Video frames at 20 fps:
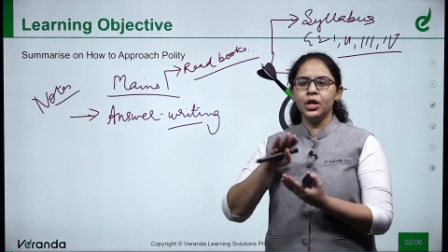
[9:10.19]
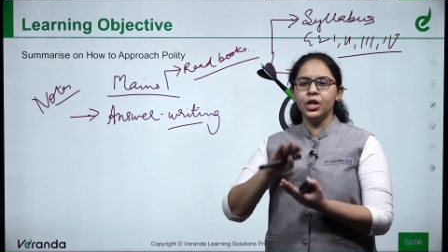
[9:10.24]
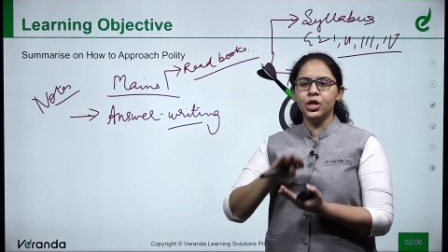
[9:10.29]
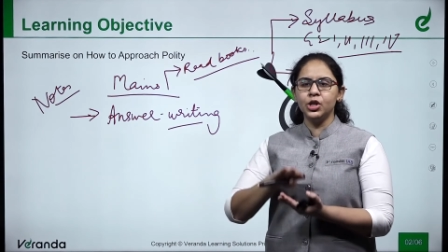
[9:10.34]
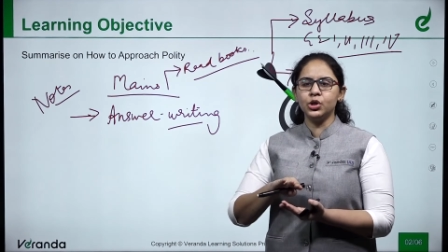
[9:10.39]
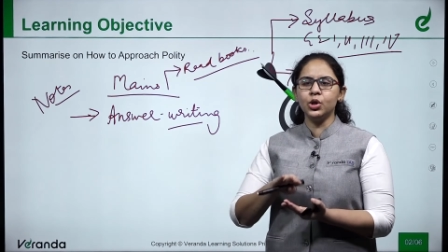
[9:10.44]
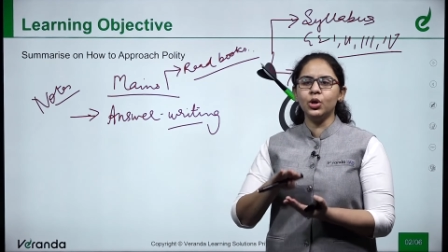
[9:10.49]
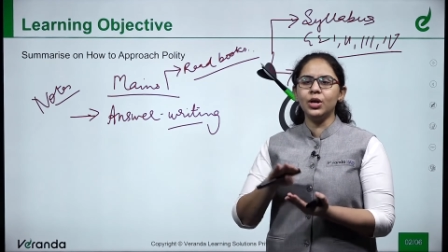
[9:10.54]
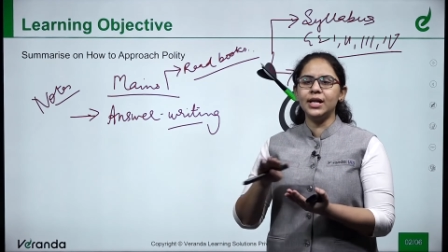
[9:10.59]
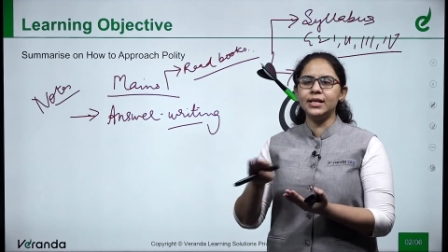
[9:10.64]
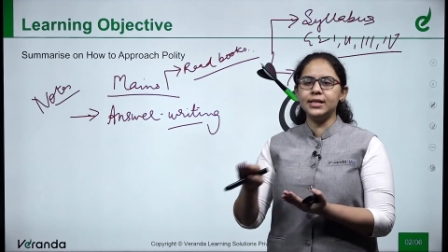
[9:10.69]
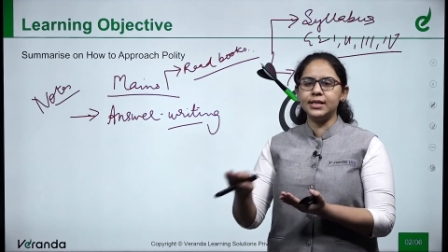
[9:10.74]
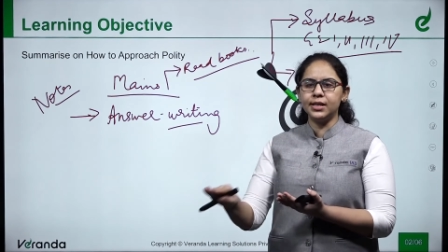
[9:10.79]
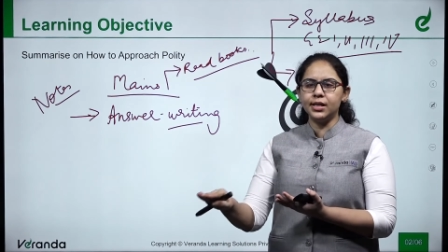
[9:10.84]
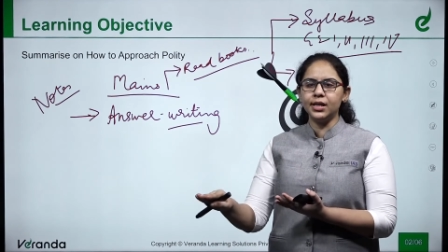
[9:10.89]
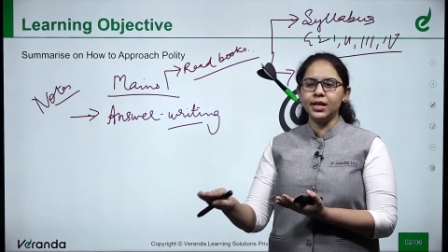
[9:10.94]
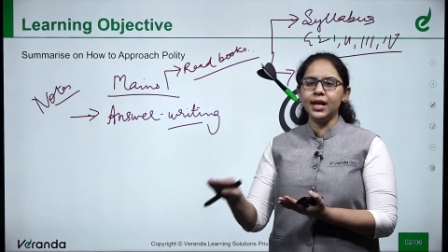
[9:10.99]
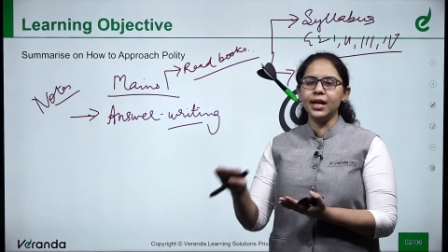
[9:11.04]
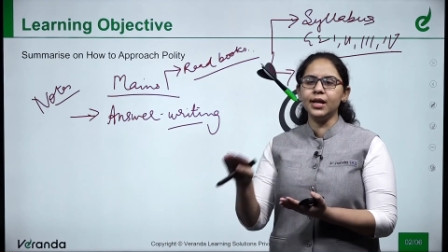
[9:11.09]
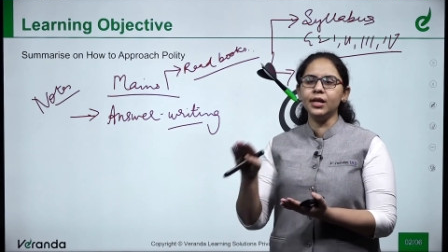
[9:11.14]
So
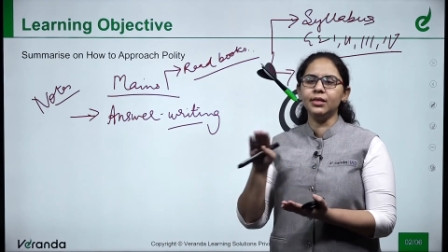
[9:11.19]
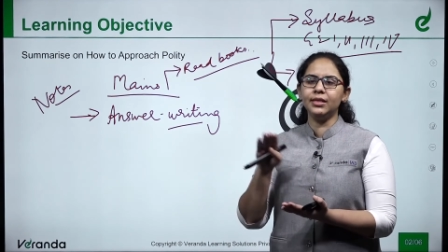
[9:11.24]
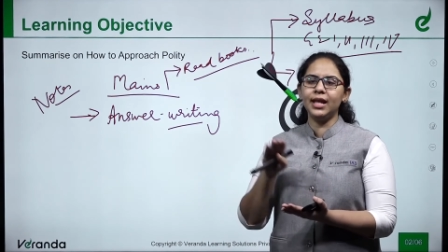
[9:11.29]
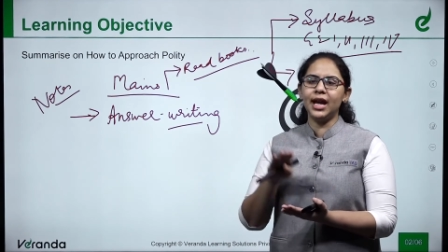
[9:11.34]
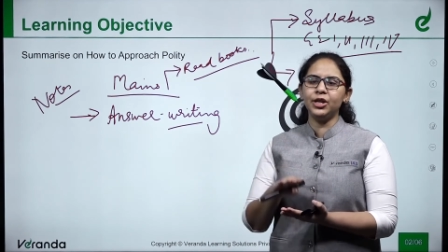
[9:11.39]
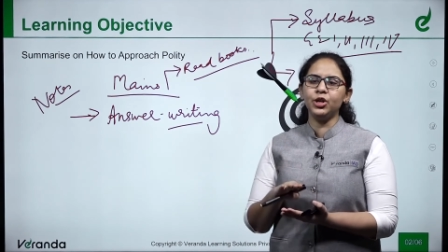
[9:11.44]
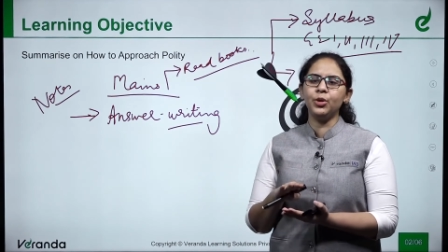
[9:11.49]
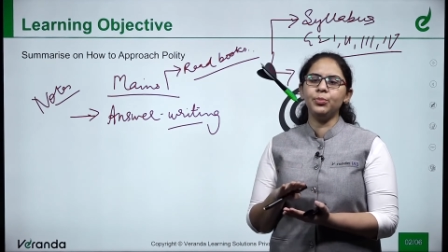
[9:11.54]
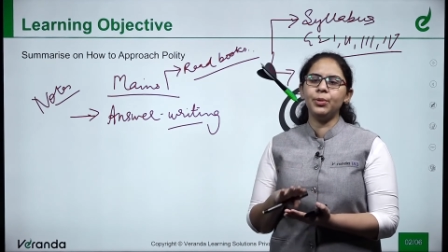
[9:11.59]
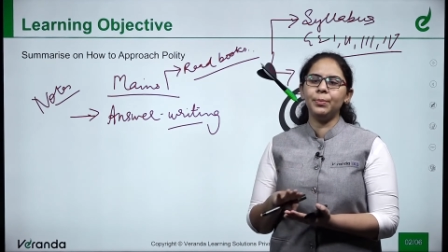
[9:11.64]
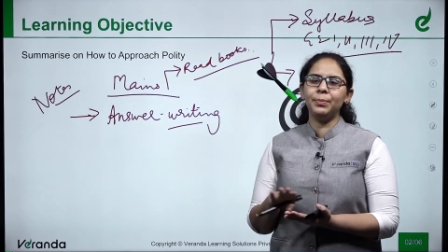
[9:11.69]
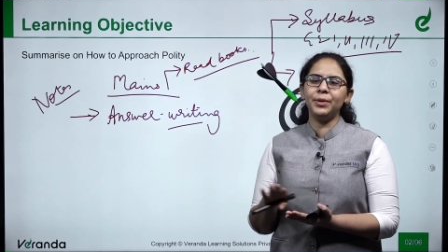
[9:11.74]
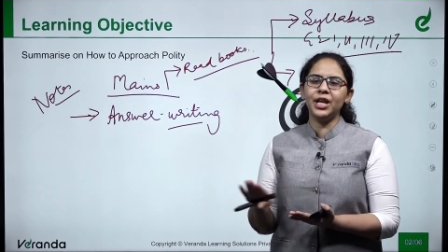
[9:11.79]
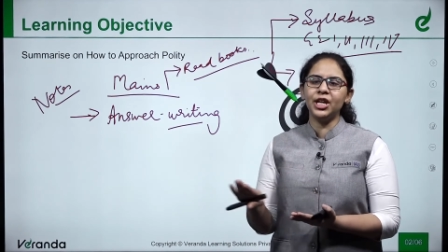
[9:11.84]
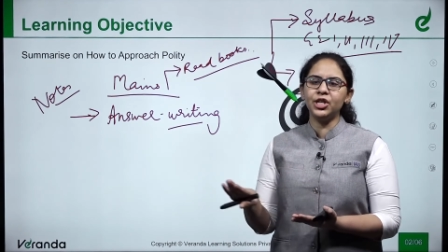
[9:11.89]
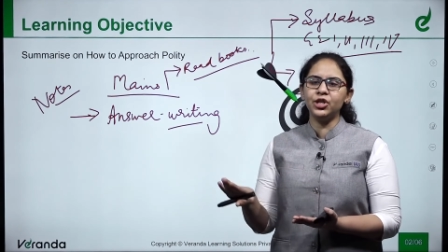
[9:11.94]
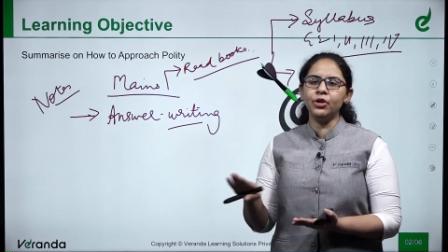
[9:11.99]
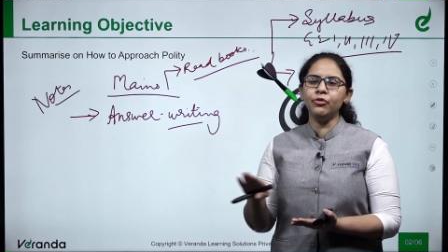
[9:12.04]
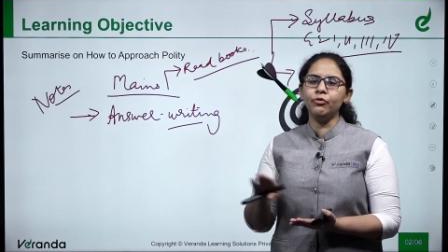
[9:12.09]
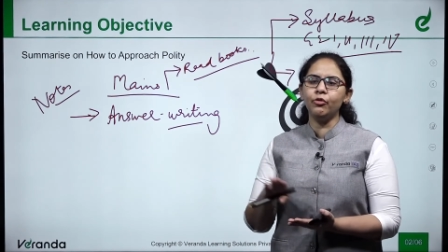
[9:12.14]
considering that your
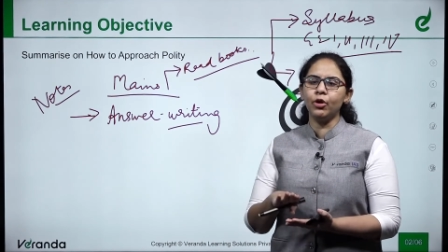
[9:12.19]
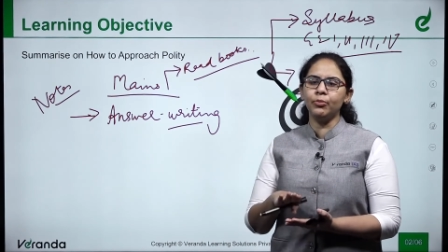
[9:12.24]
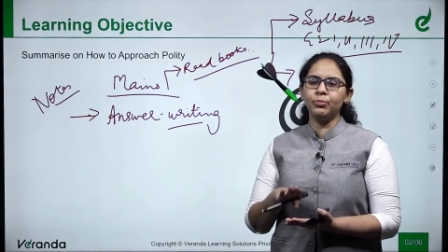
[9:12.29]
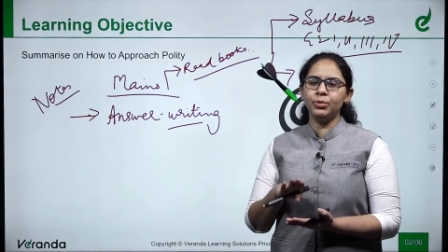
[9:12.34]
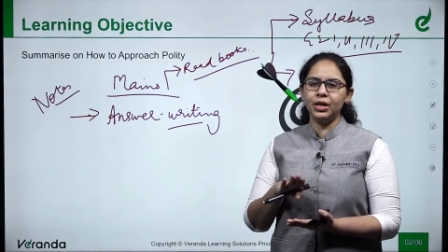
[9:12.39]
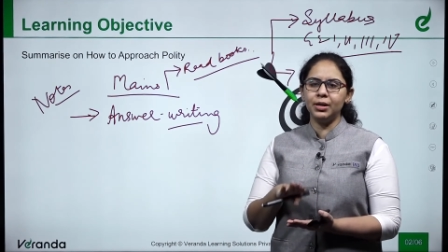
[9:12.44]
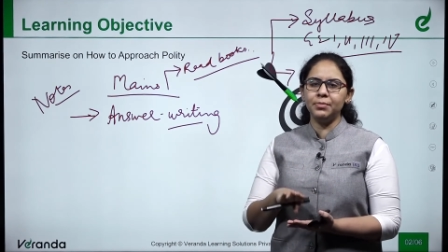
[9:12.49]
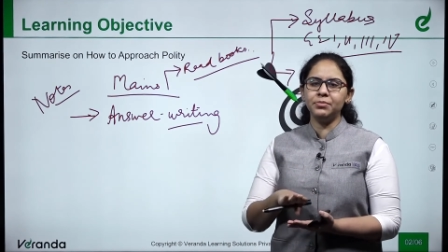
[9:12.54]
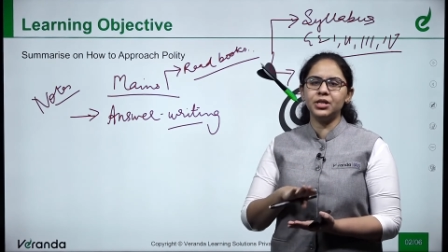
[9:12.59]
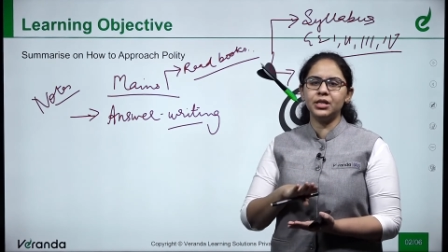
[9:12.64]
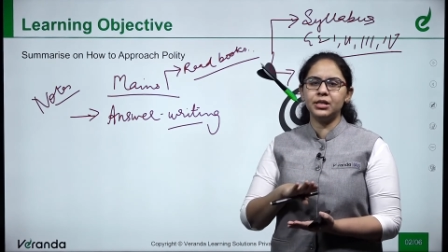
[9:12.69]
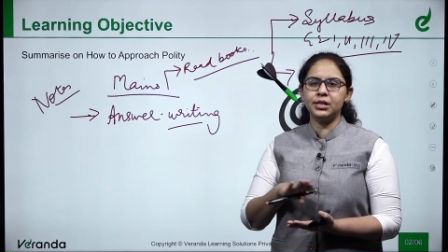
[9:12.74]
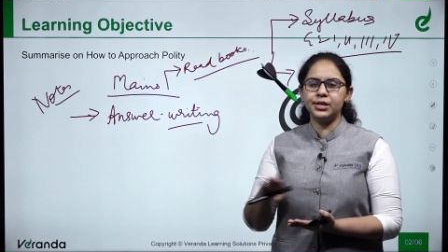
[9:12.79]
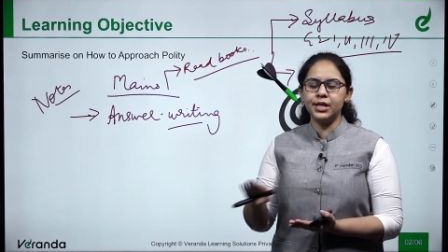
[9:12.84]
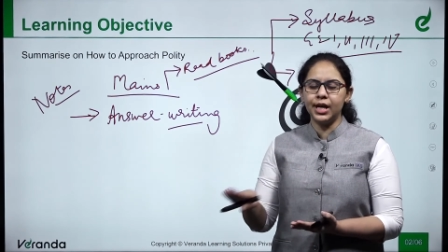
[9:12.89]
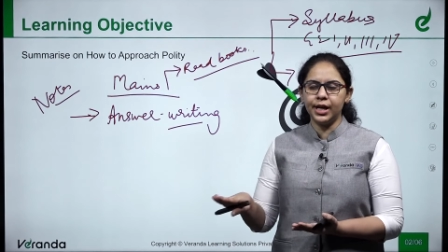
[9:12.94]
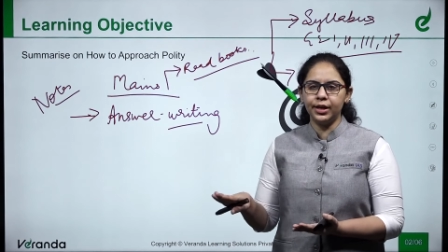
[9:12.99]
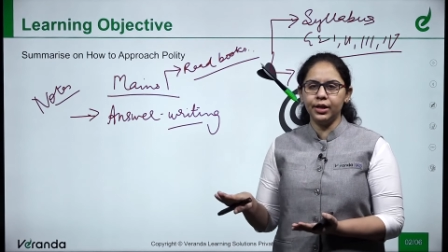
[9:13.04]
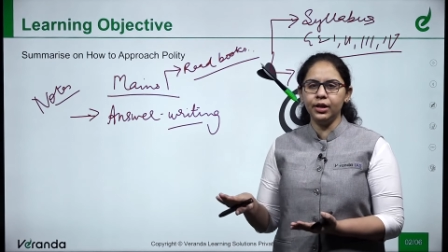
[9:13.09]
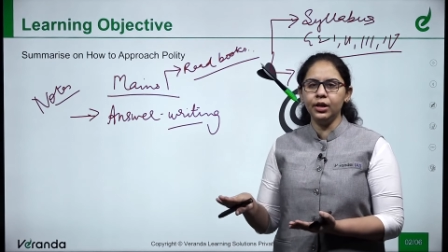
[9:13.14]
preparation for prelims is
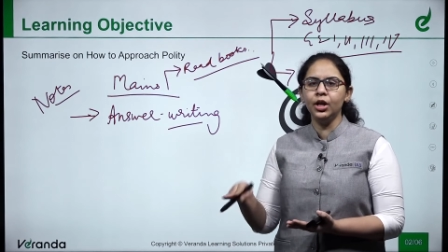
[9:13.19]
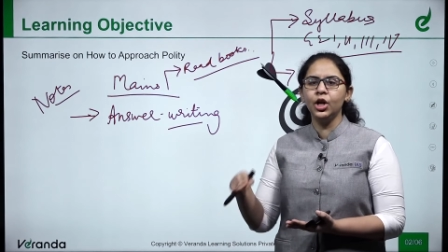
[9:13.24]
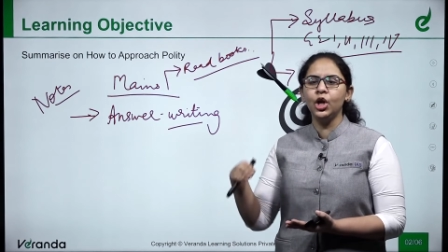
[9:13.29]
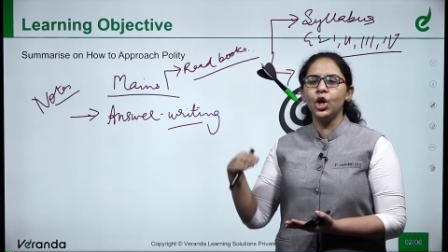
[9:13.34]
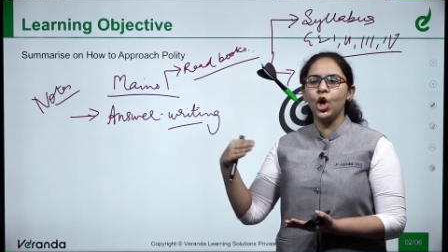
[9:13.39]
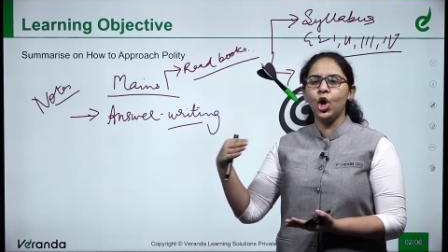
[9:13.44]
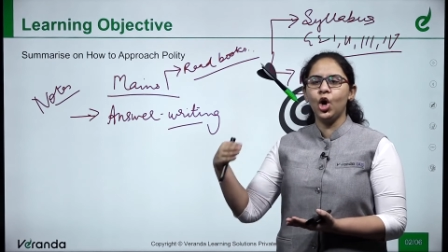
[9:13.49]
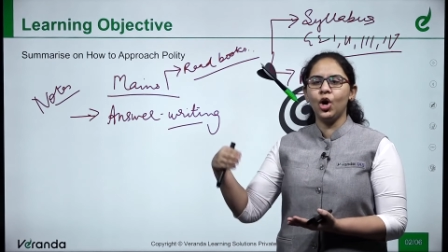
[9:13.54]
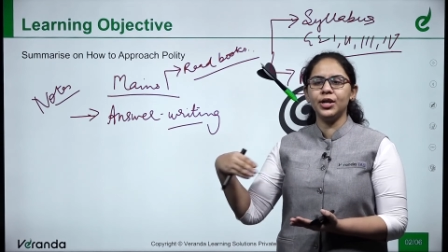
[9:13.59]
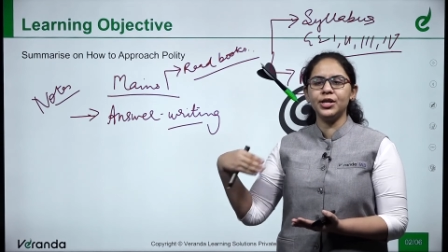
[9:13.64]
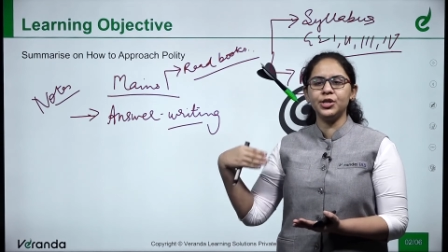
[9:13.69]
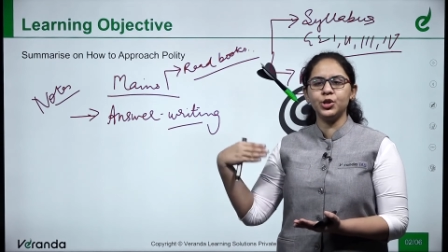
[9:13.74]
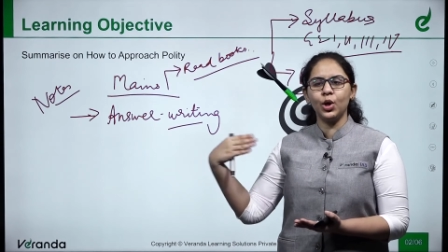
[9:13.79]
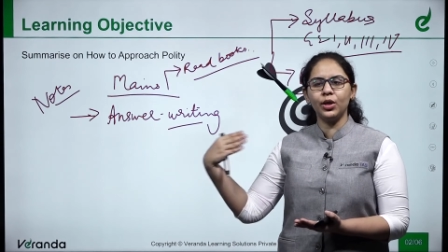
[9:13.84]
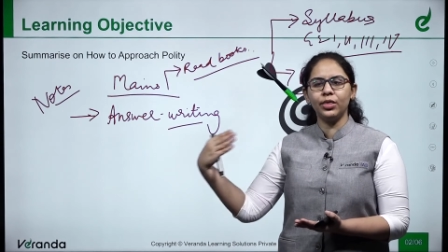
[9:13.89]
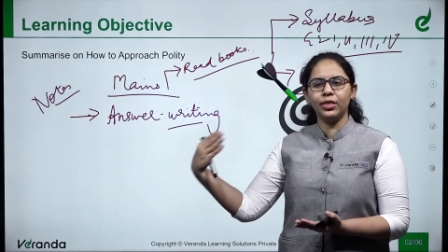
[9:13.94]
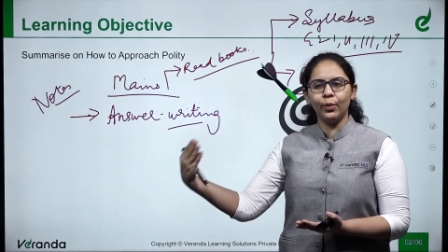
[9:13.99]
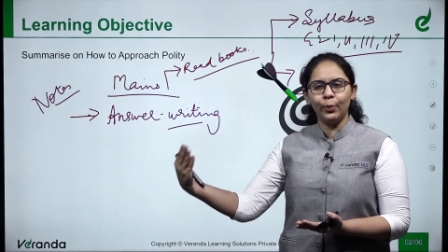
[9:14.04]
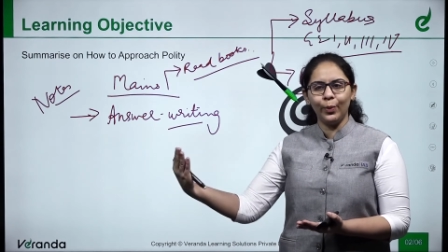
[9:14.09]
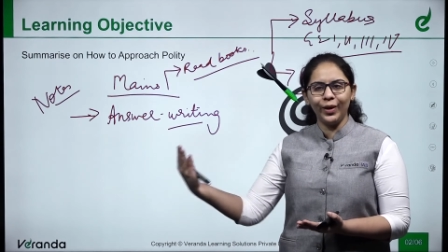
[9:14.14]
done or is
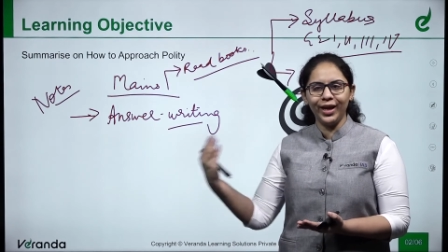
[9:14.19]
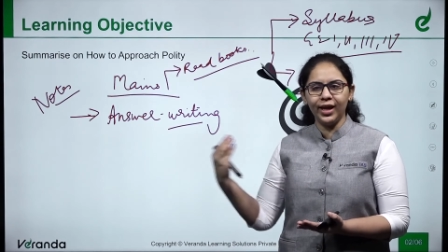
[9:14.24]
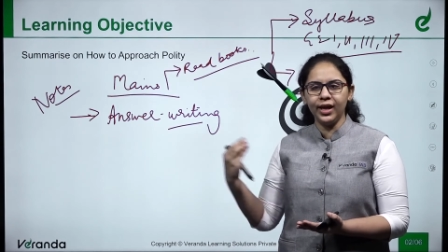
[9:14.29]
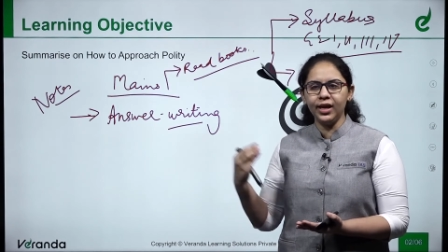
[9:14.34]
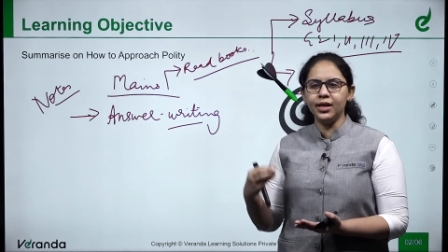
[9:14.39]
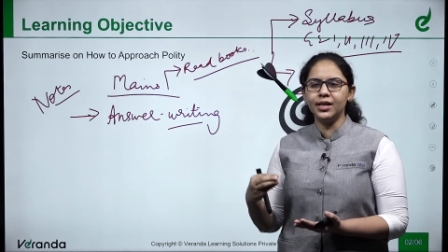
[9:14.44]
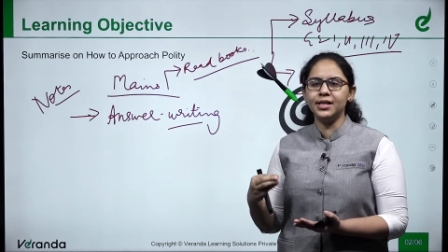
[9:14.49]
on the way,